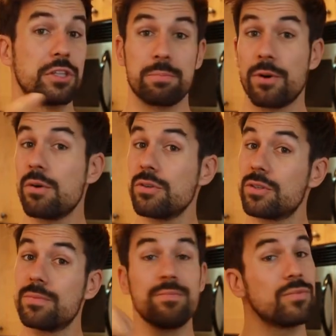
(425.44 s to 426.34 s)
its
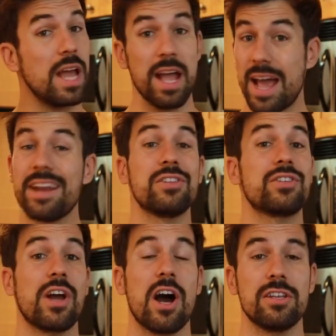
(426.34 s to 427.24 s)
pros and
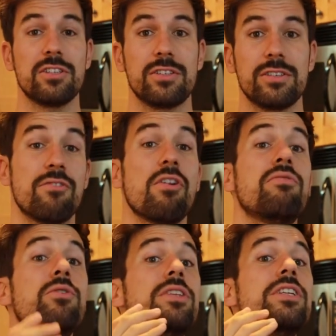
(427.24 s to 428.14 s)
its cons. And raw
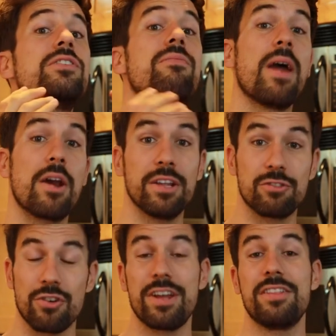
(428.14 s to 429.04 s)
food is very
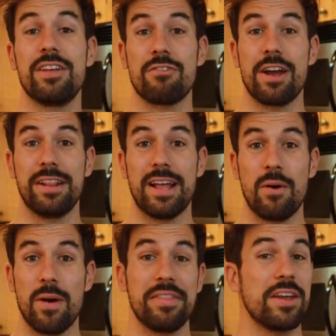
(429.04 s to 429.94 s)
trendy right
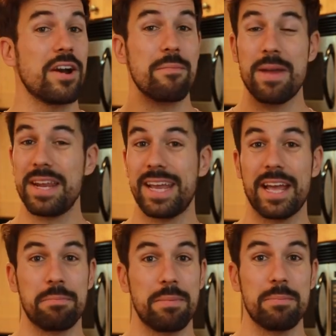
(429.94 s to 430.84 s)
now, and there are many
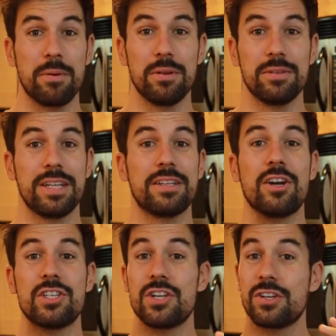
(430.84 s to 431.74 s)
cat people that
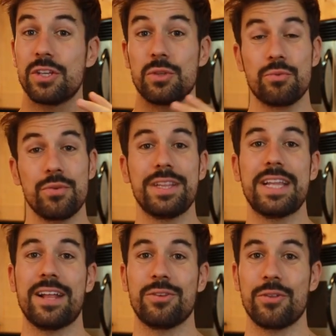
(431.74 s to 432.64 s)
are starting to feed
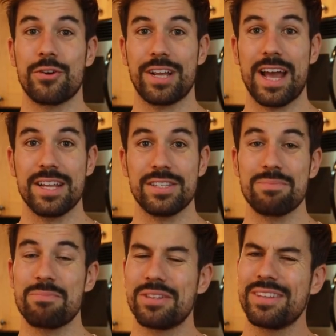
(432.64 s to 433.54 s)
that to their cats.
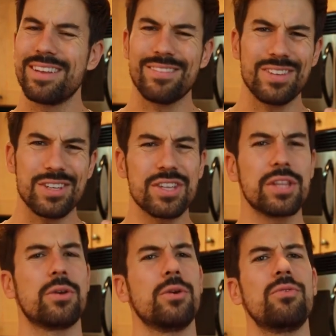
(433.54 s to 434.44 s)
But is
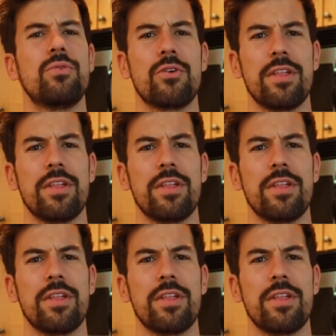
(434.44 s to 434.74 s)
it good for